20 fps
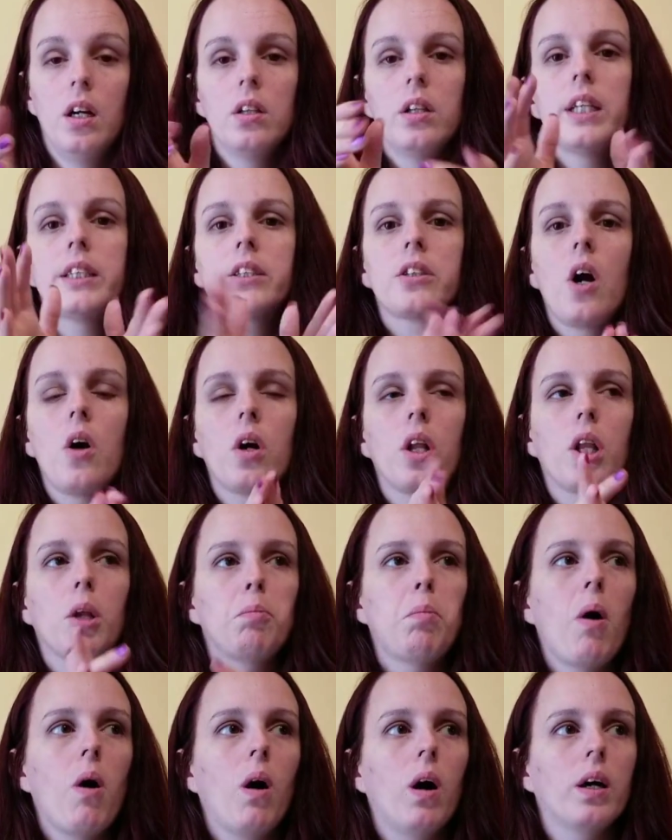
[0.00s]
Let's go to the
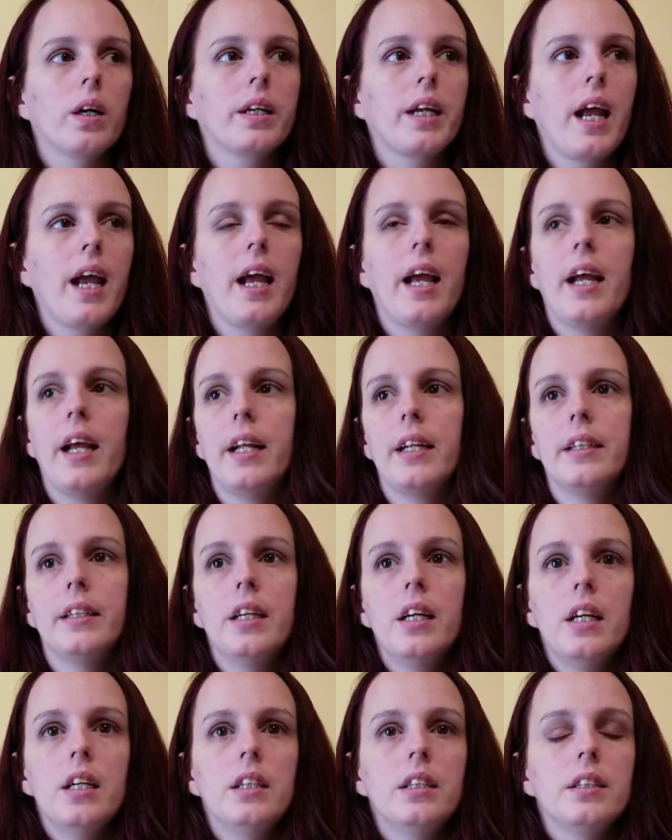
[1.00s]
park and
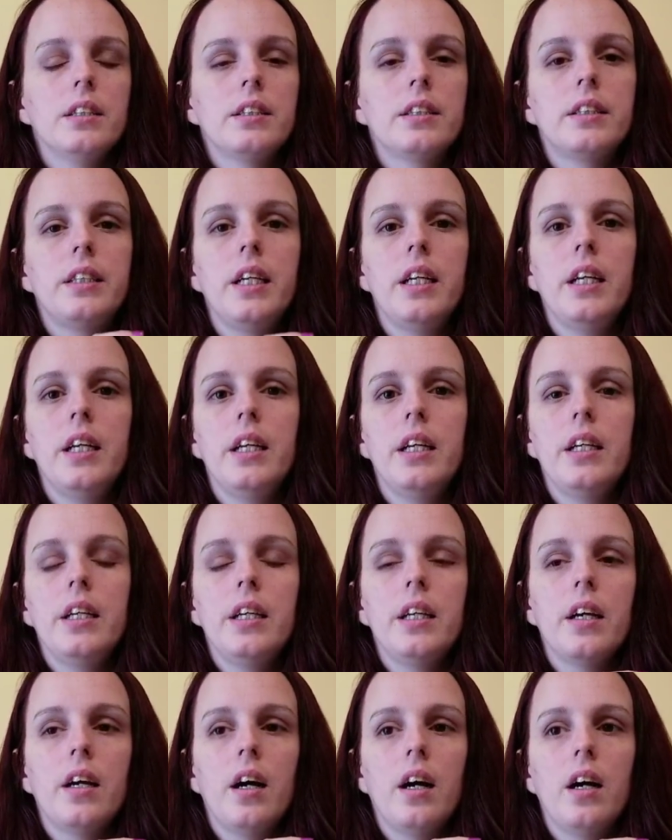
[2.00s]

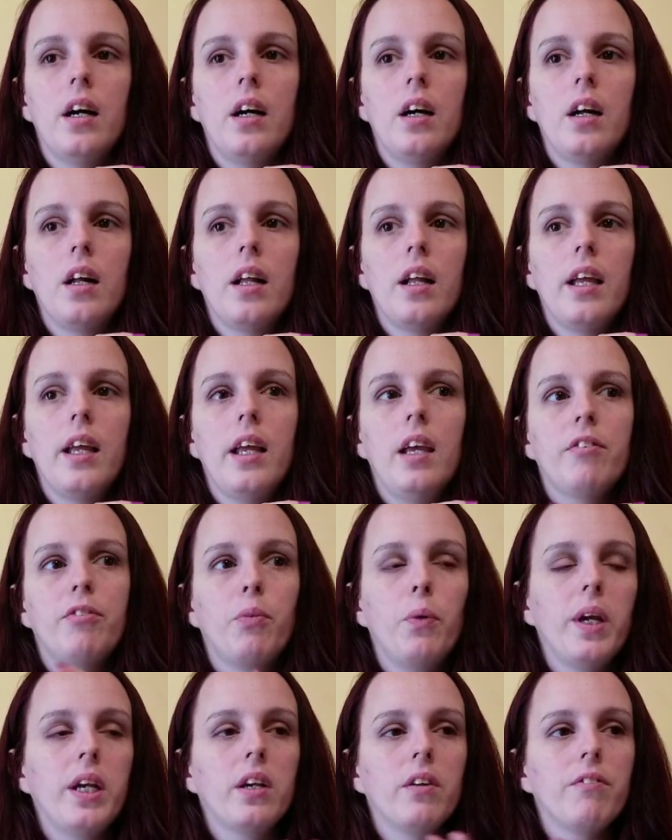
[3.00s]
see if
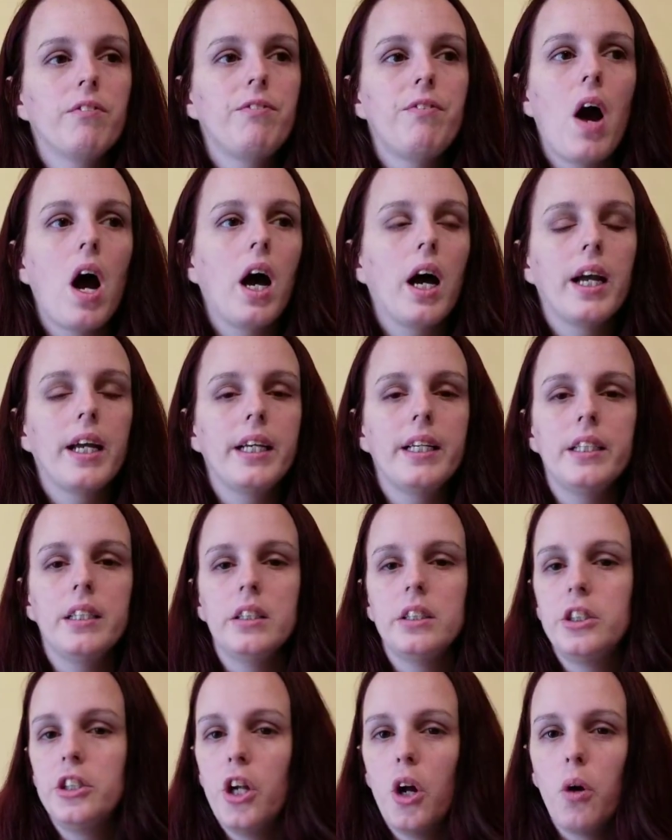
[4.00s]
we can find,